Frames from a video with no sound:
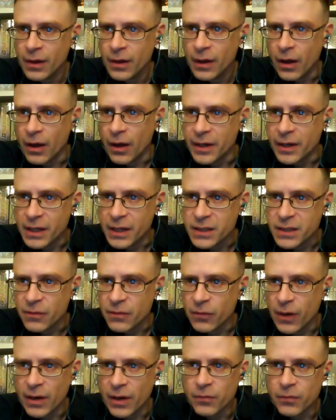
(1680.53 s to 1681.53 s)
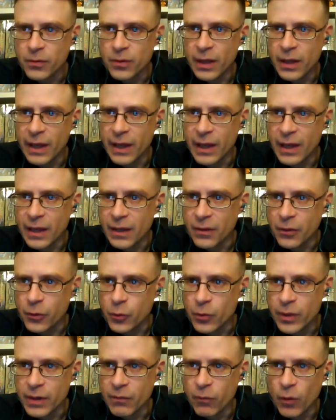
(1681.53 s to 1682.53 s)
on DMC5 and
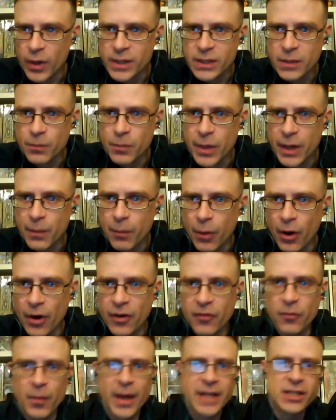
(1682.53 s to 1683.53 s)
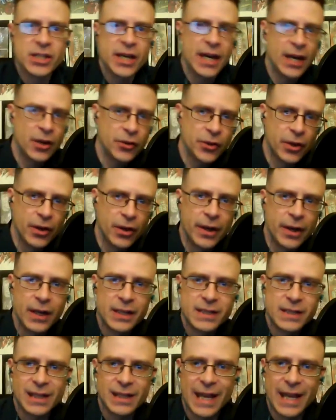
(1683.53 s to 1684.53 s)
3 voiced a big part of my childhood
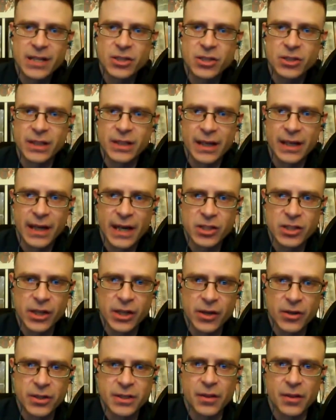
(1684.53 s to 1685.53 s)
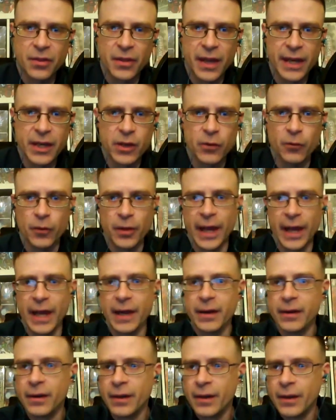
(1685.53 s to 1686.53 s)
/ teenage years. Thank you for
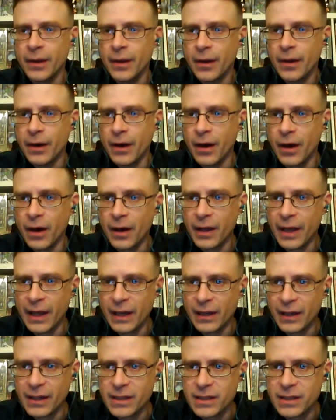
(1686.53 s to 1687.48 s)
that." Nice. And let's